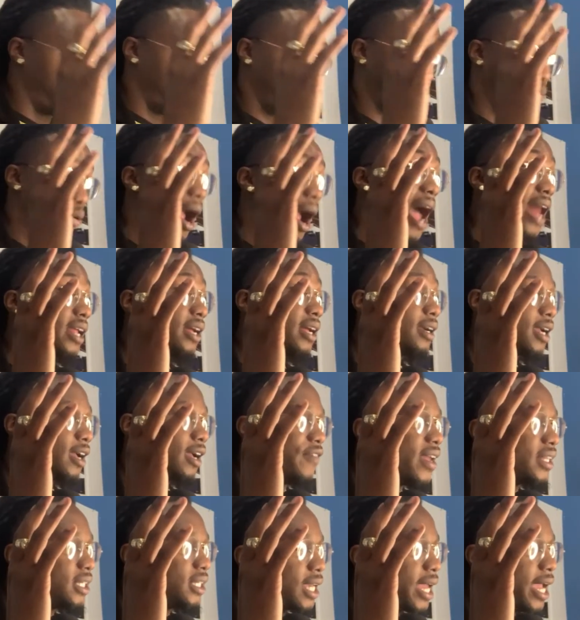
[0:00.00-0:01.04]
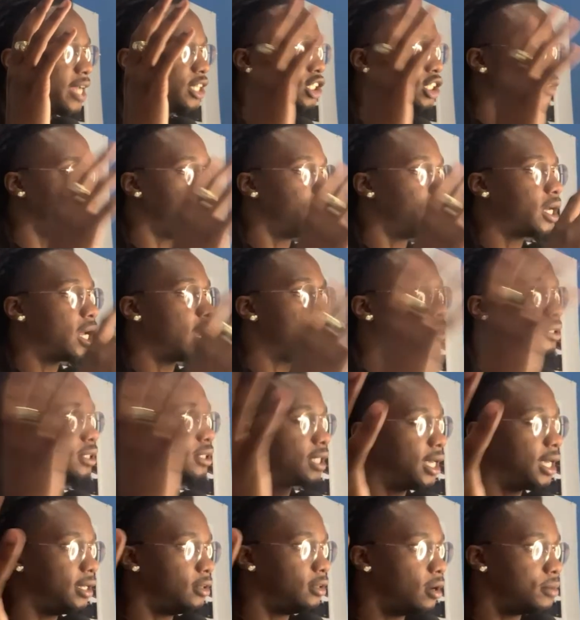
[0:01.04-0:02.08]
product of education when it comes to
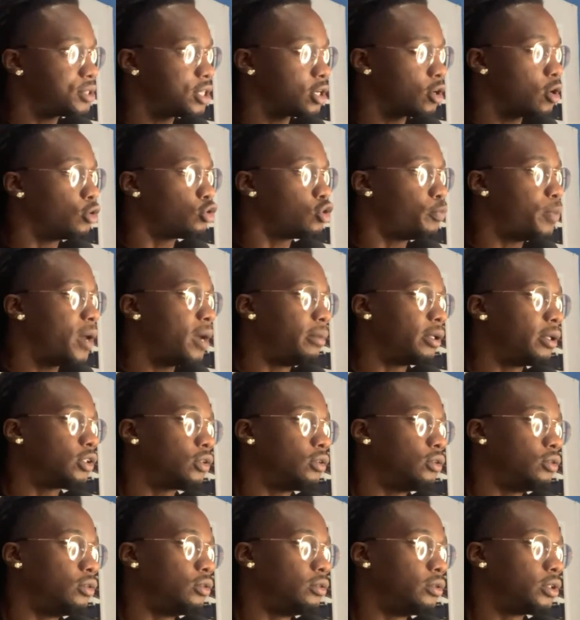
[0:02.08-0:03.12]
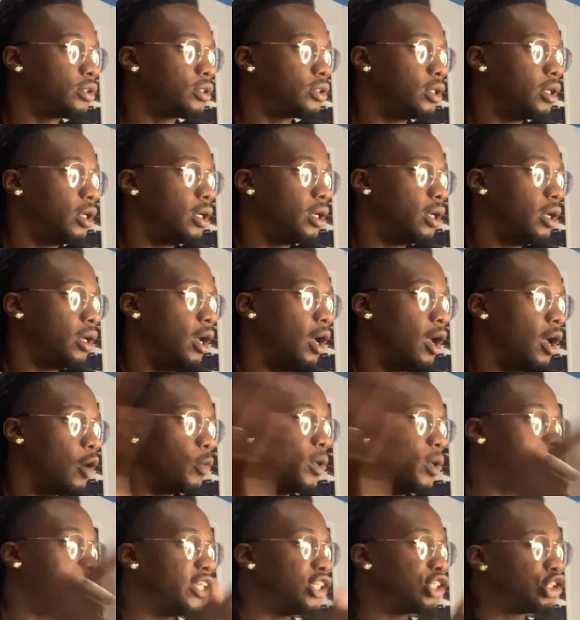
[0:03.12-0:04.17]
getting them to going through public schools.
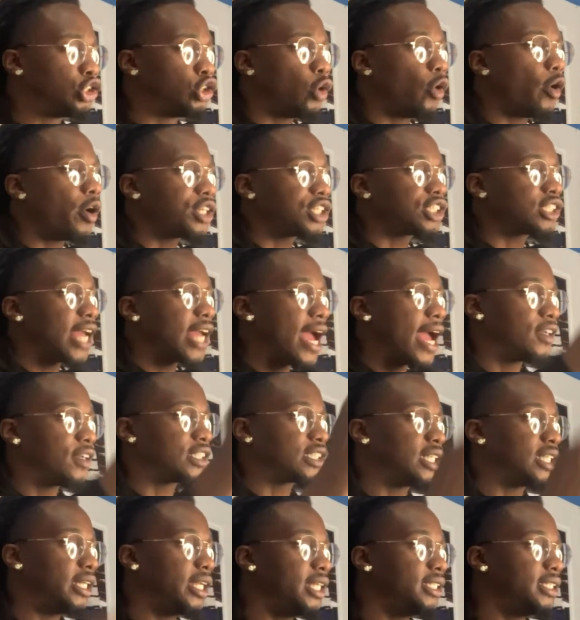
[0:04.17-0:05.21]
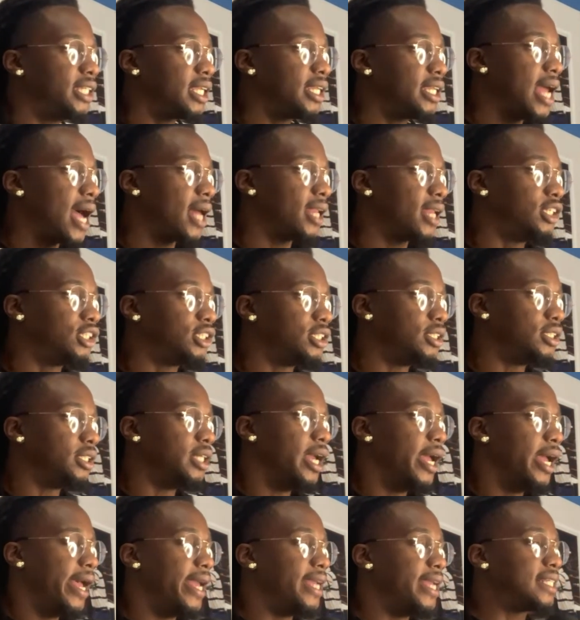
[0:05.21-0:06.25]
What this Georgetown study is acknowledging
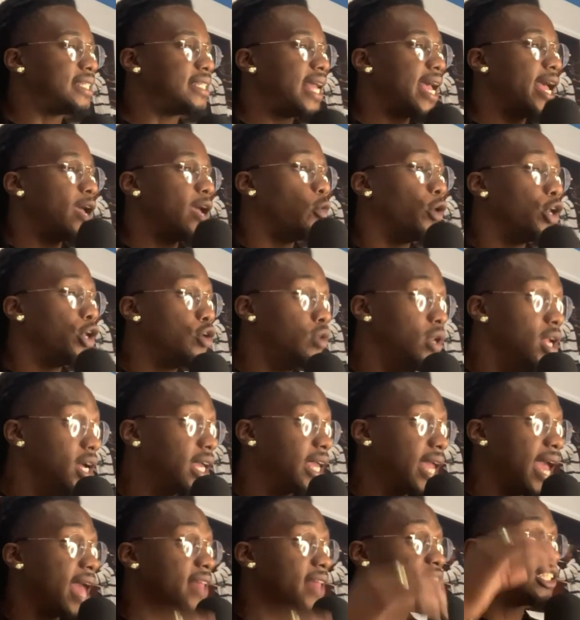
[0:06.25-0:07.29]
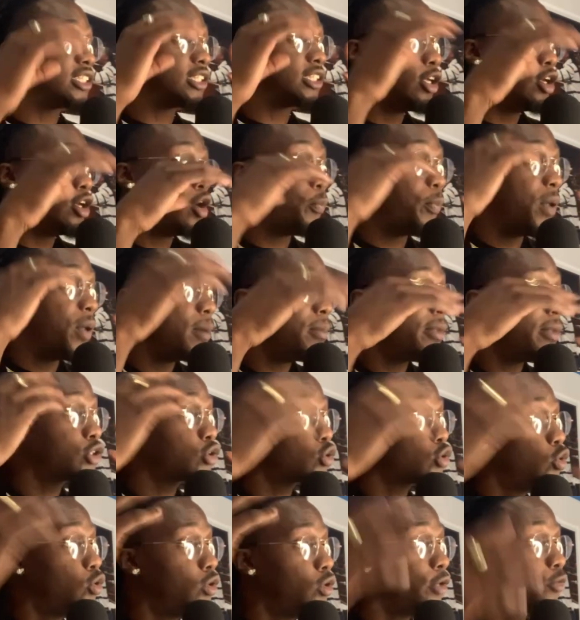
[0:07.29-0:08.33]
is that when you look at still public
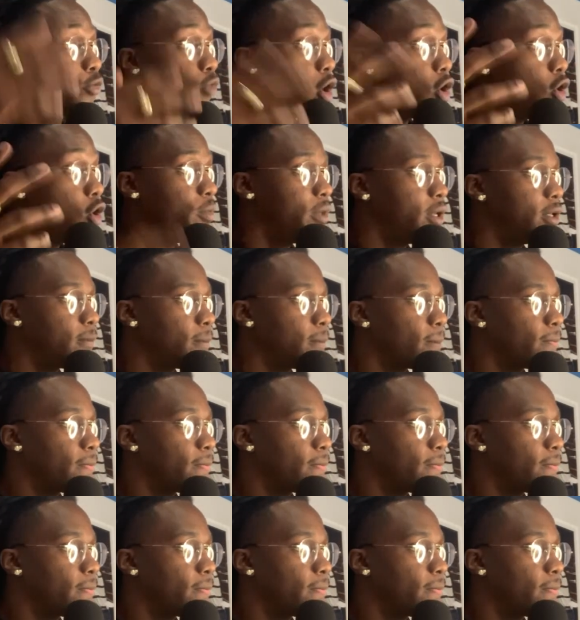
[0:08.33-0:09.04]
school enrollment,